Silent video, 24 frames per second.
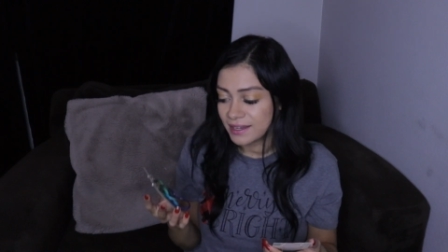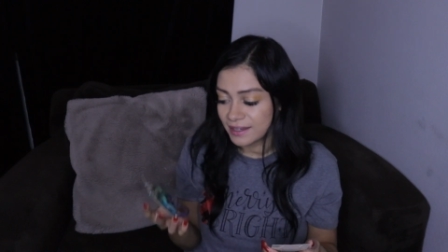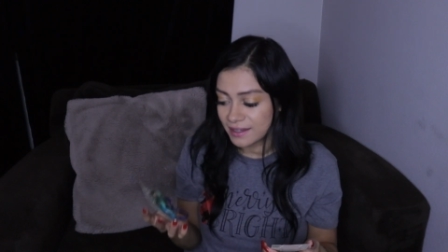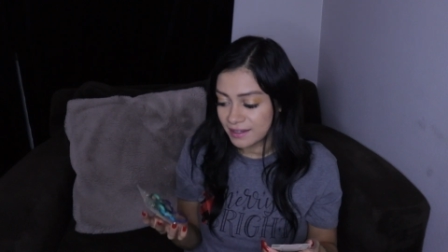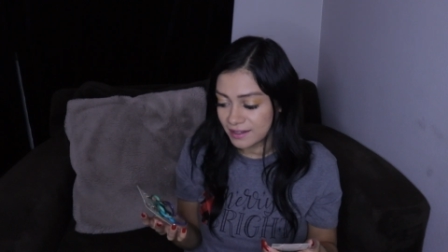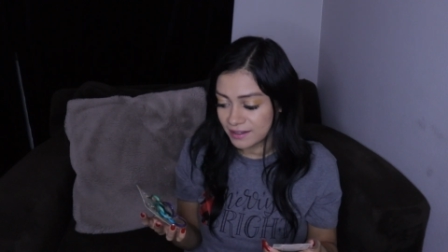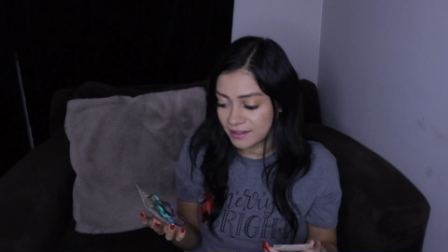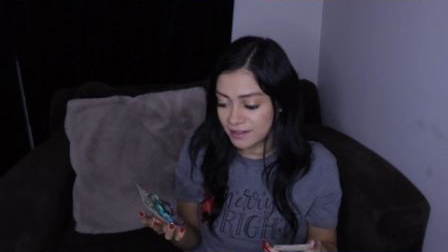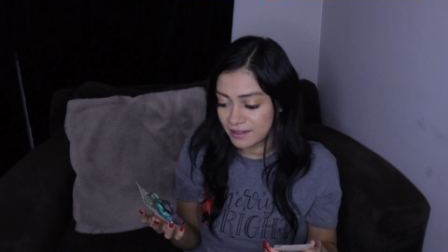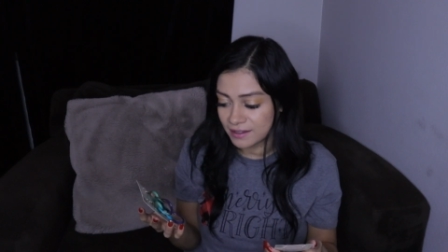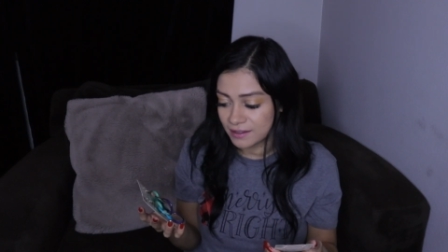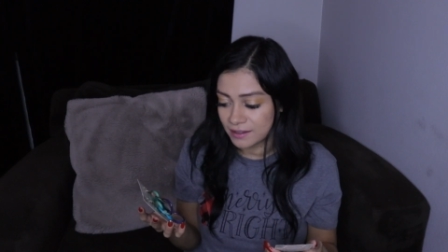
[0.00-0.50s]

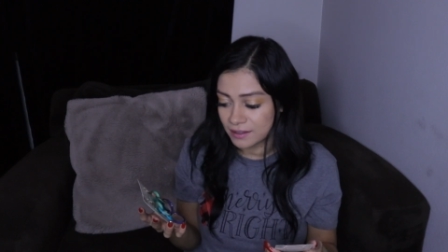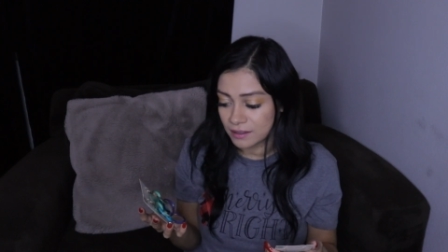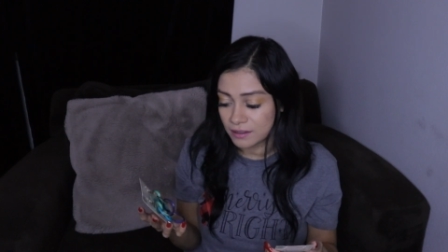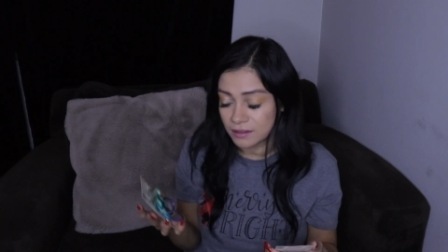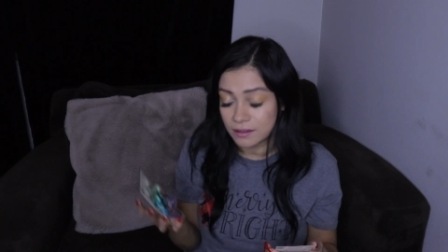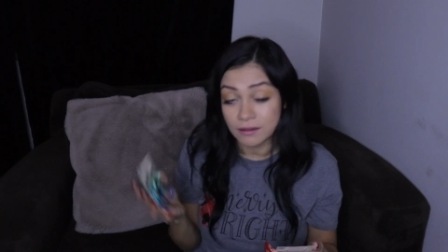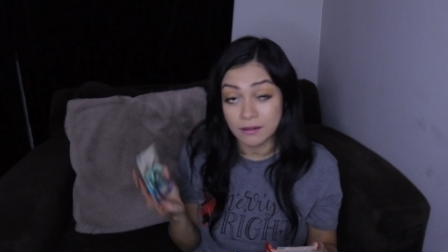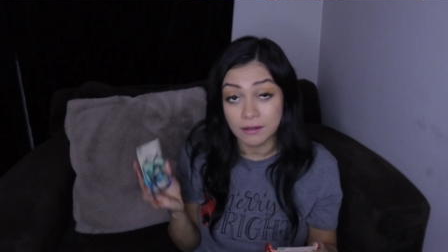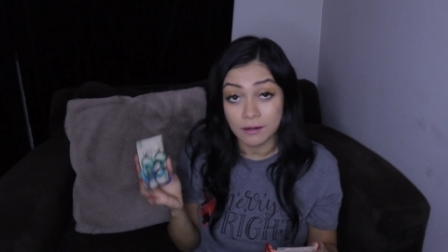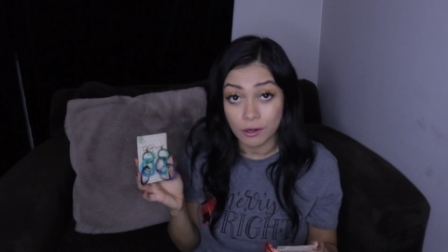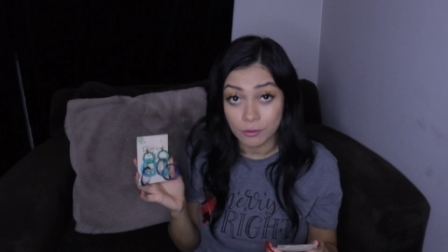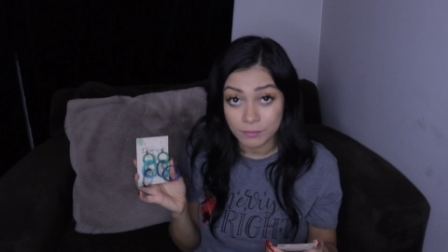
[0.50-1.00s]
in
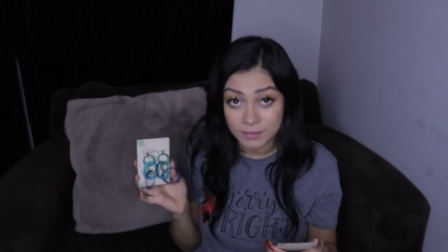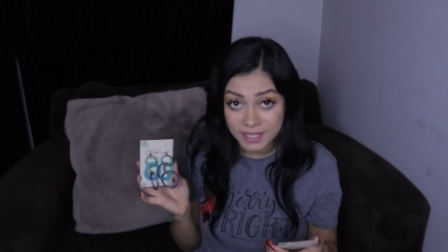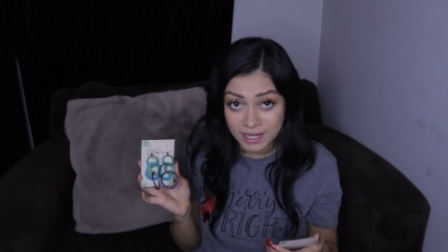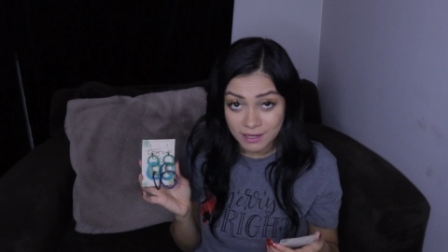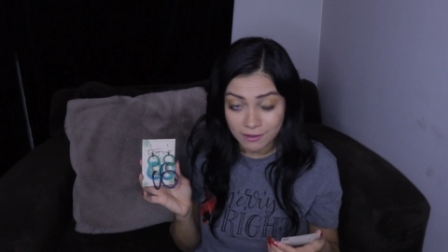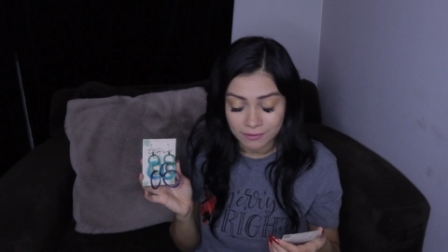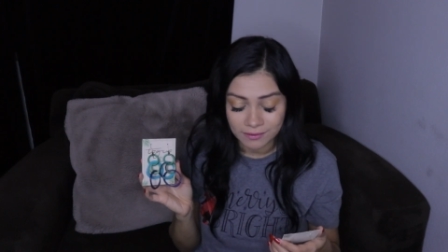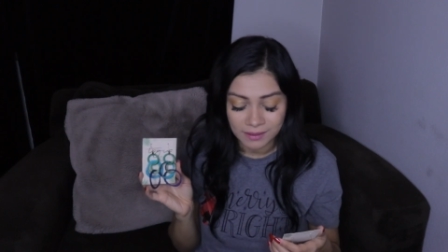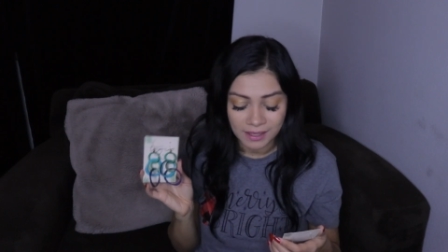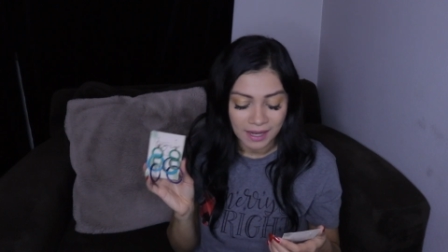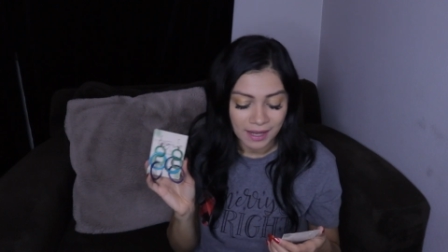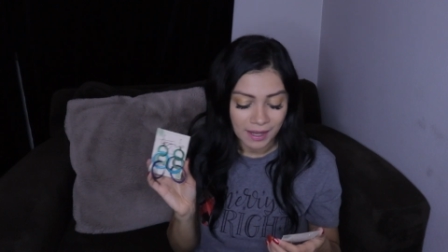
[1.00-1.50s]
her
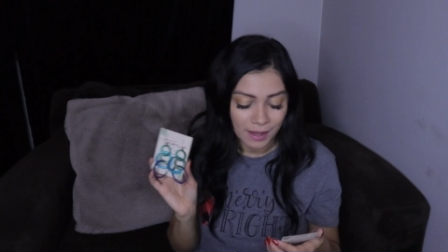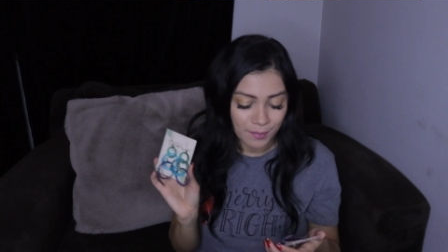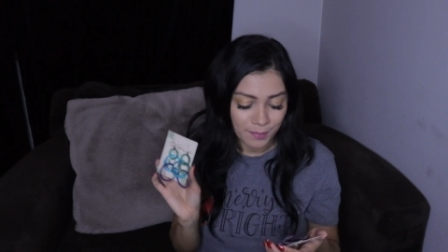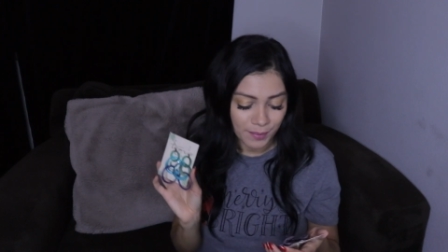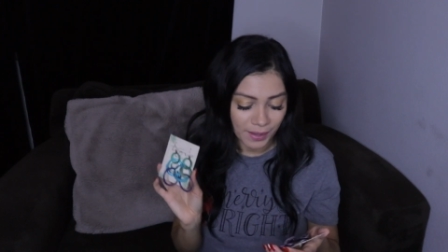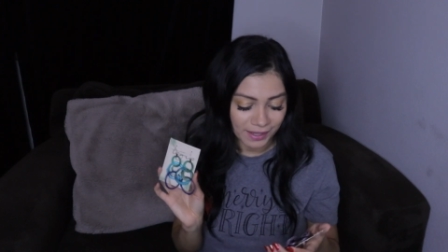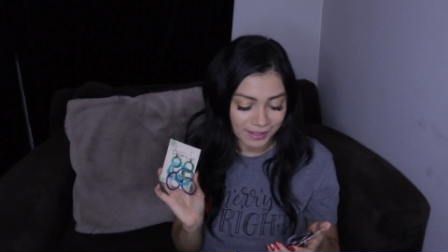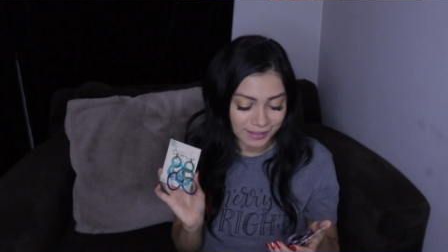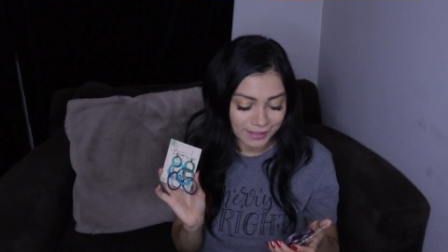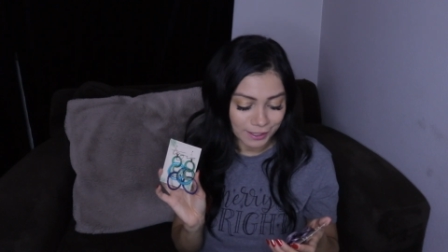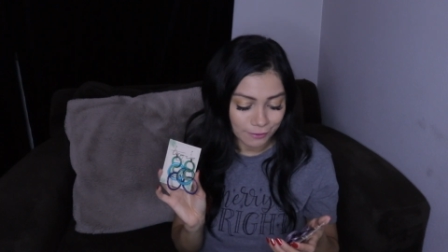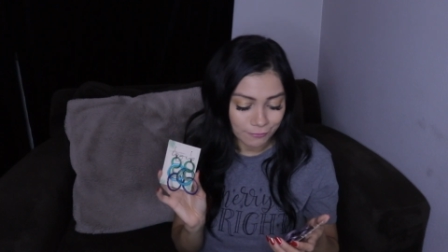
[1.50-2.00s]
hometown
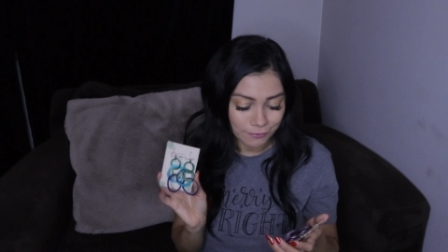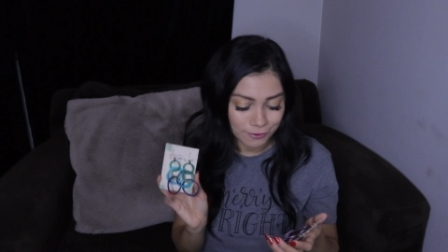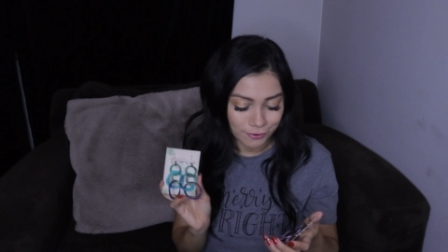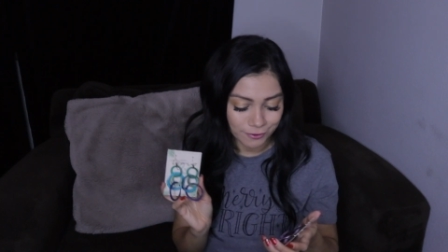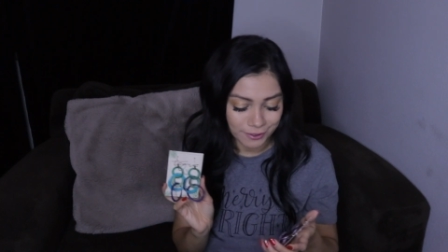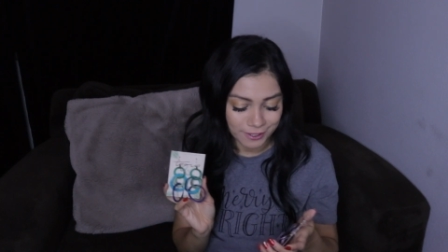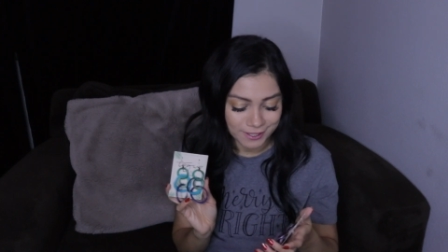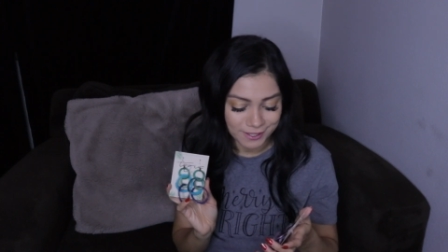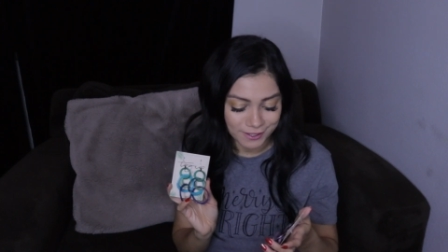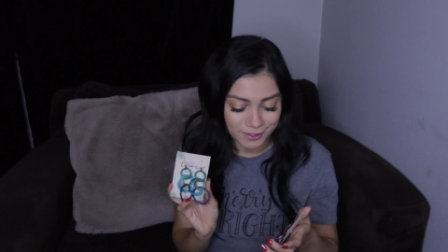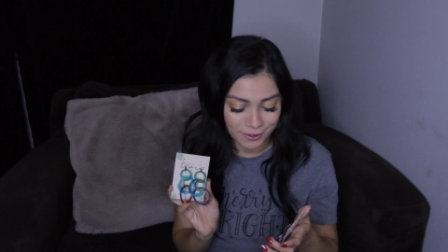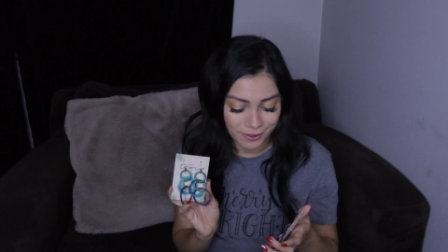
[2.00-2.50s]
back in
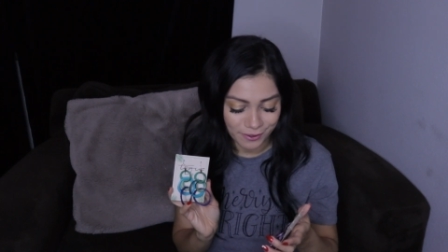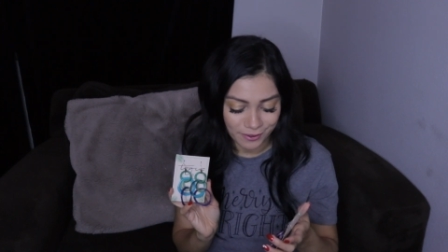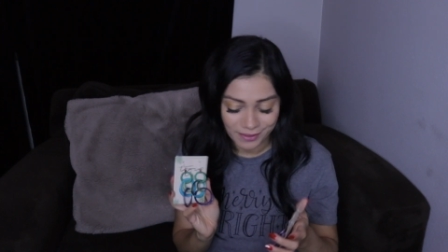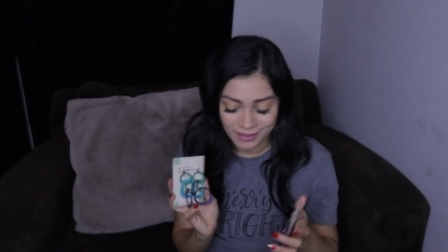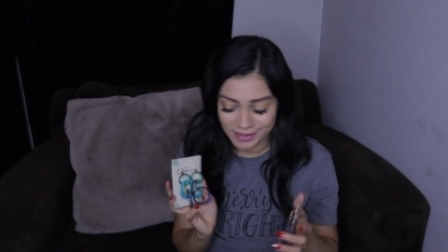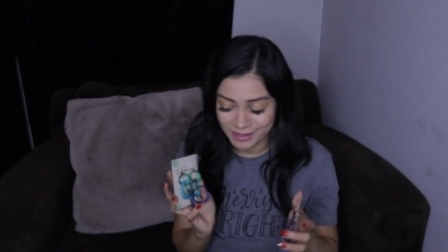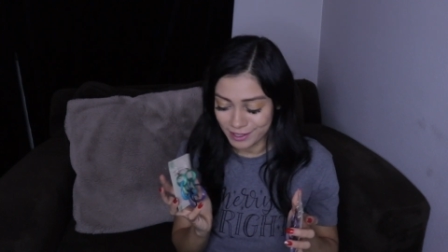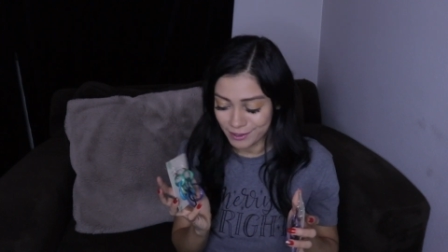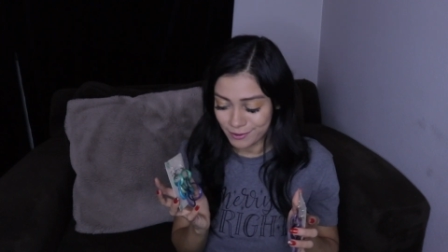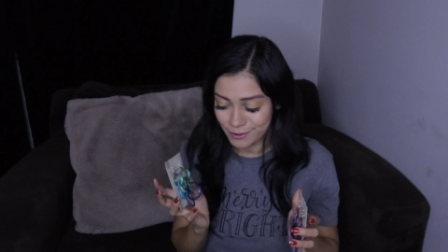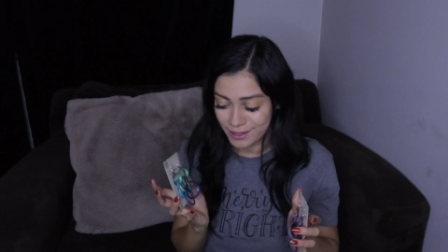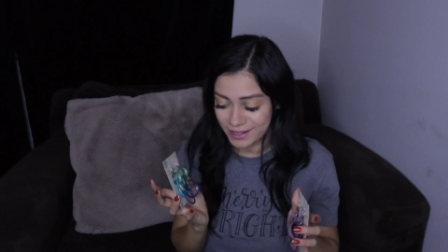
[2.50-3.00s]
Ecuador, so
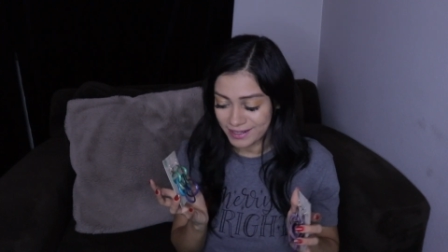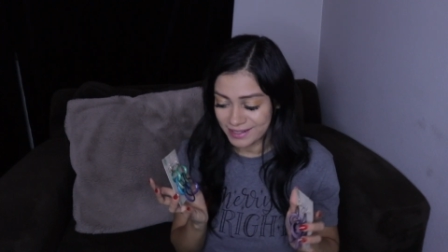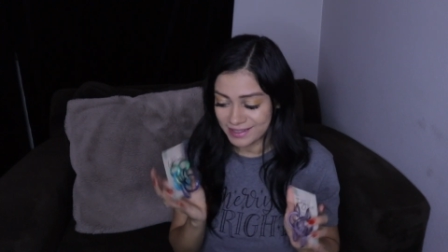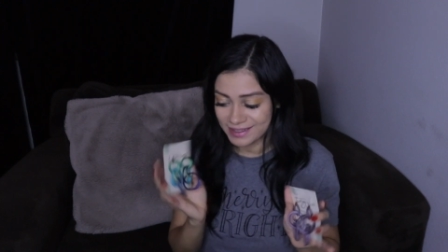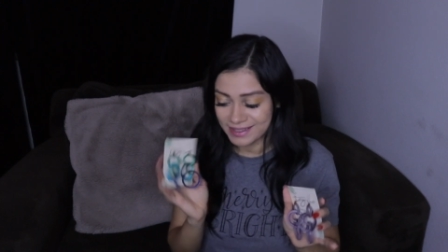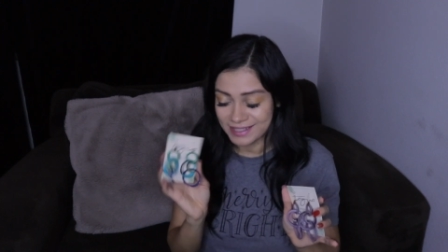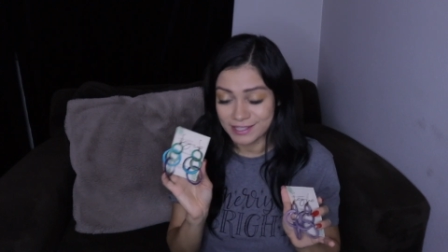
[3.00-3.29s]
they created